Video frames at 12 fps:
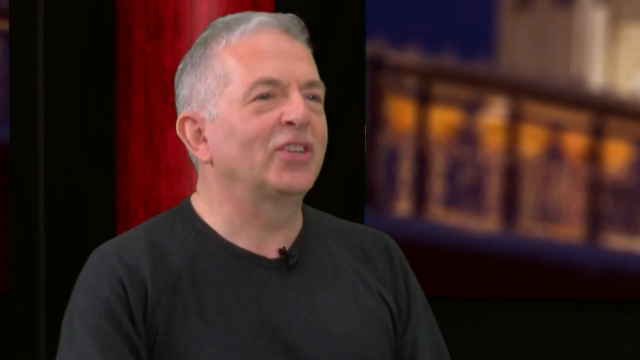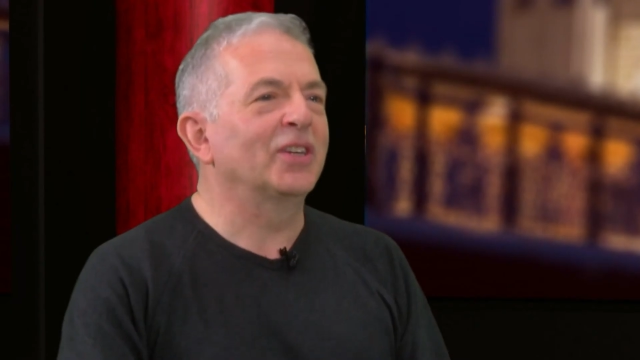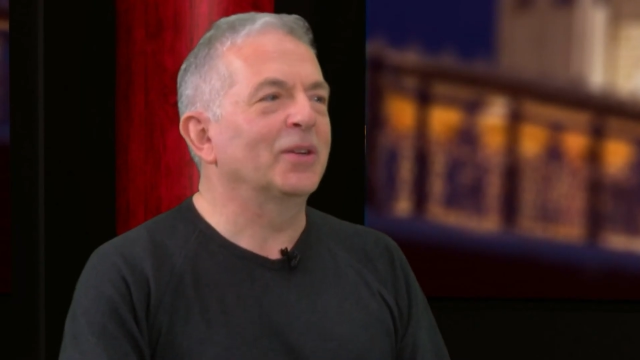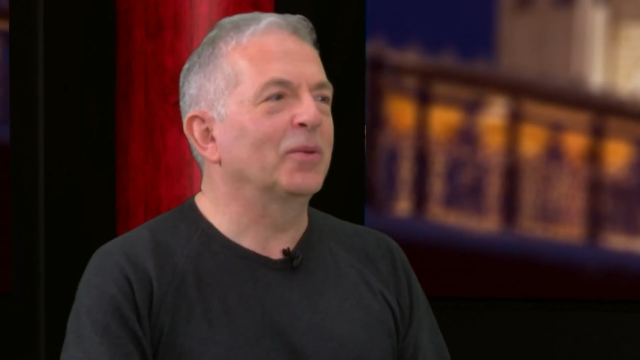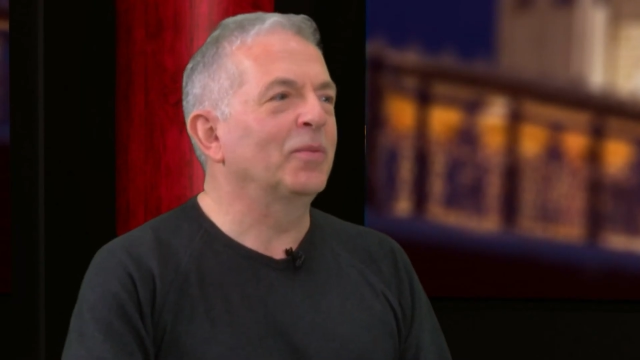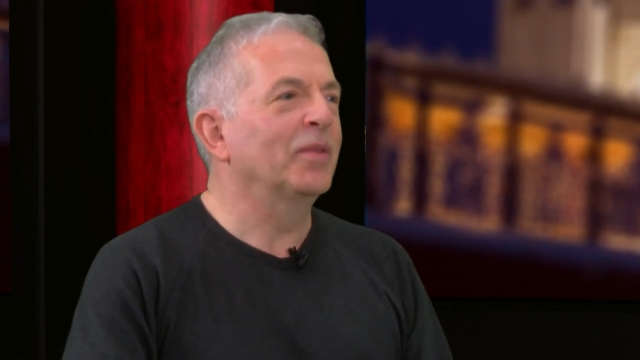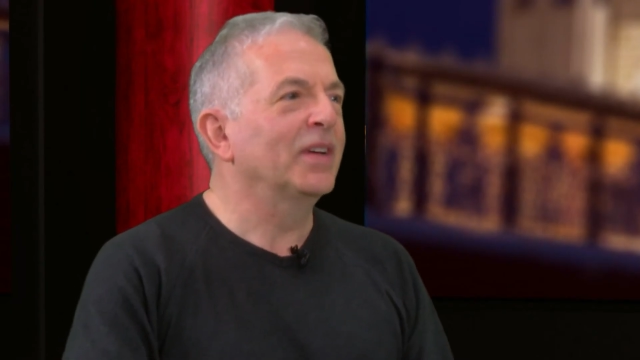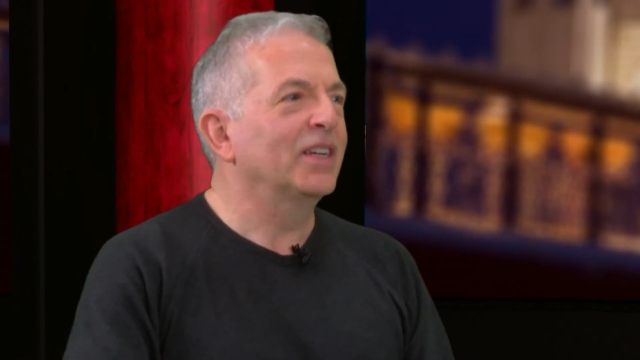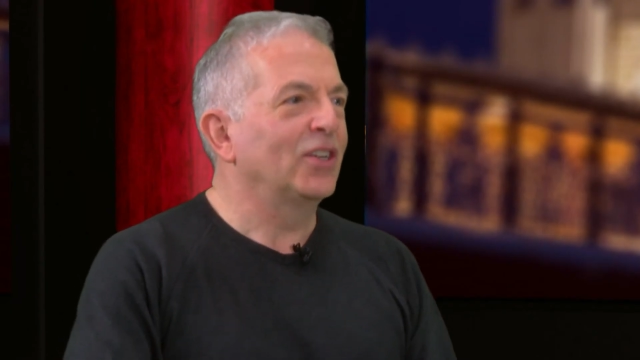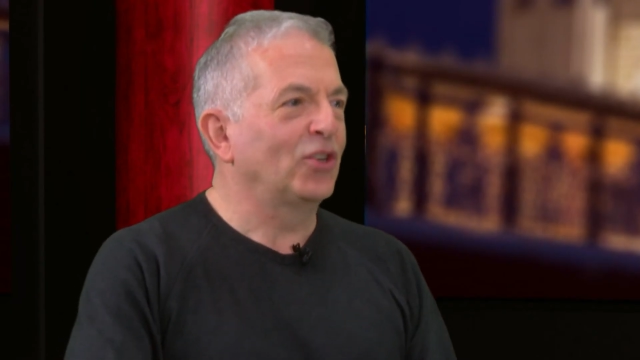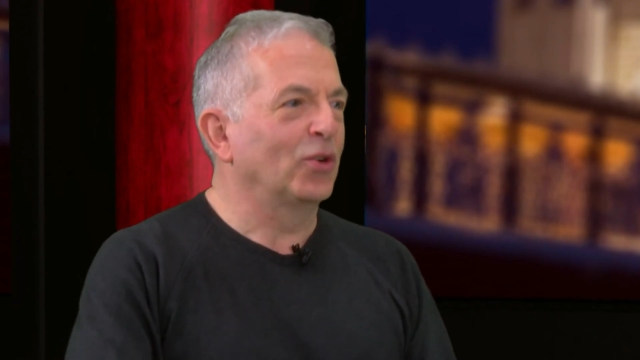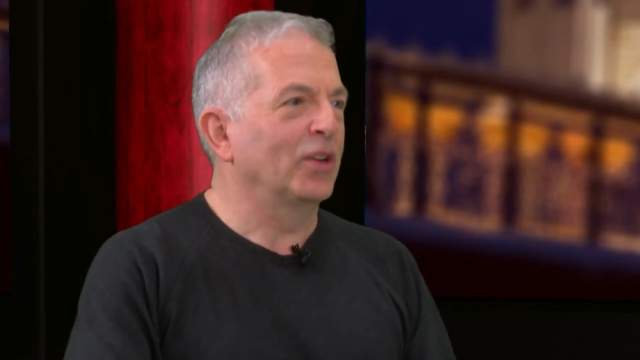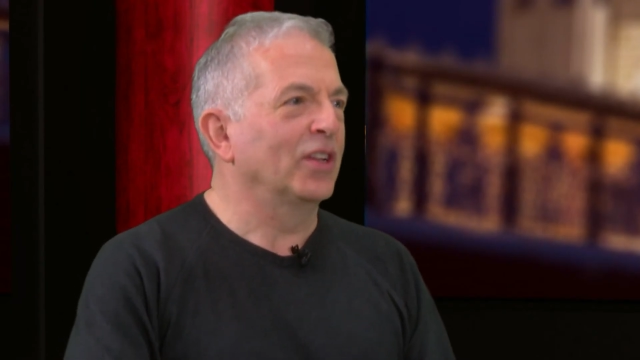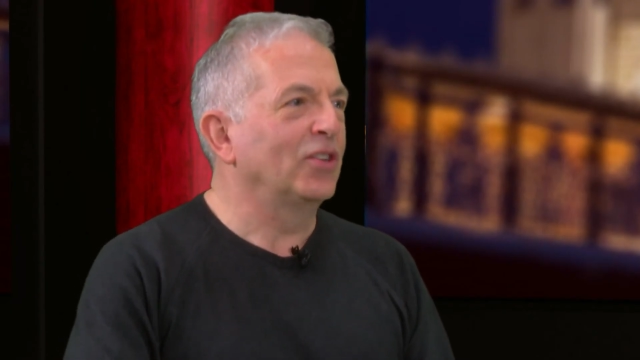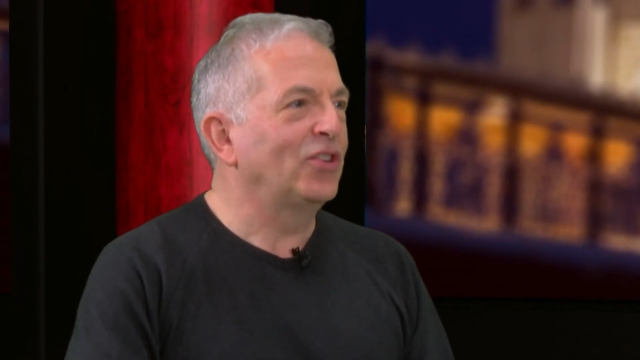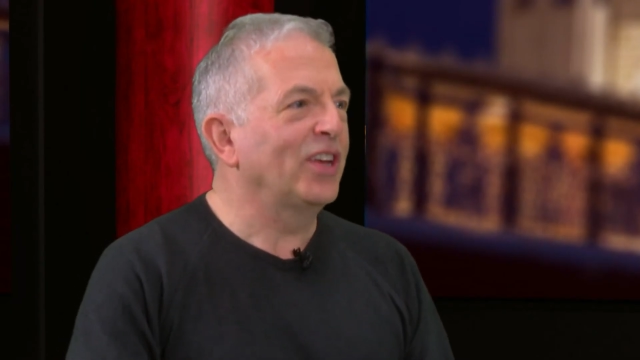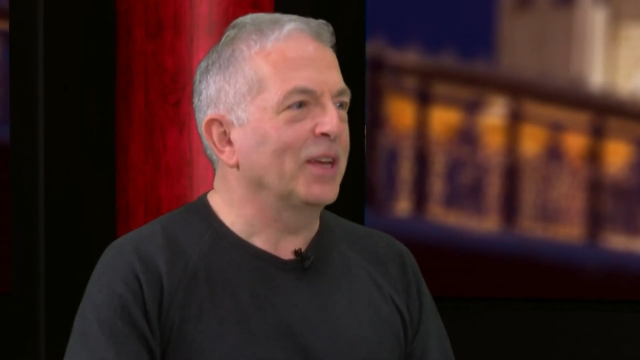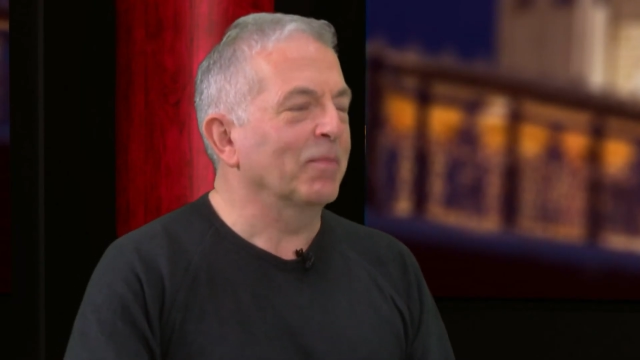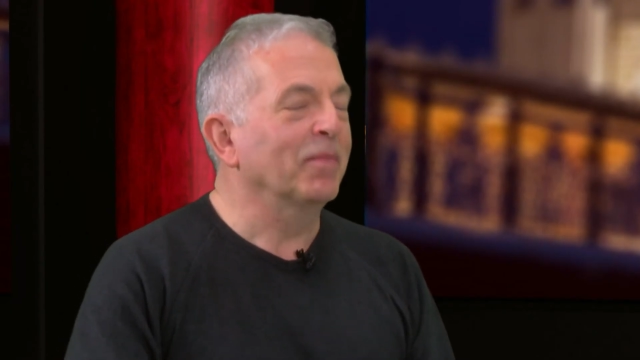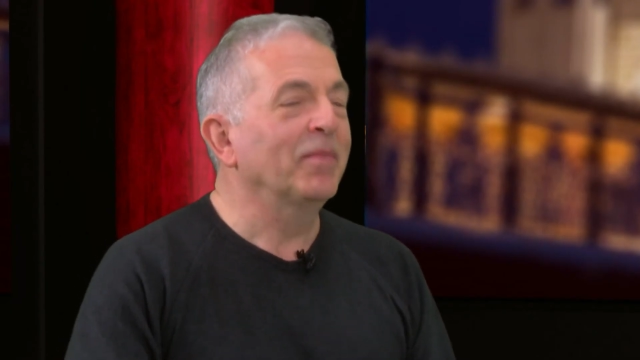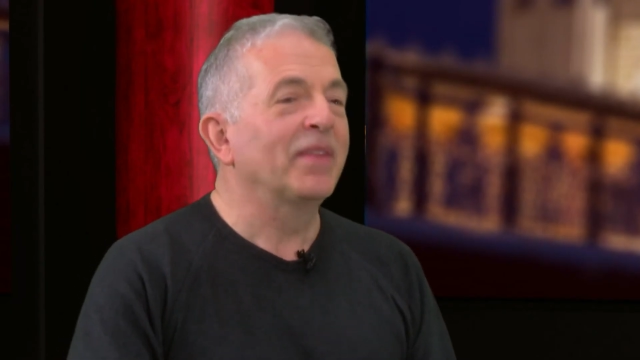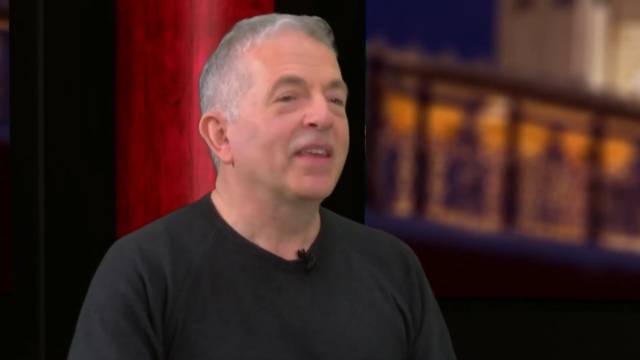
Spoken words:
to join the team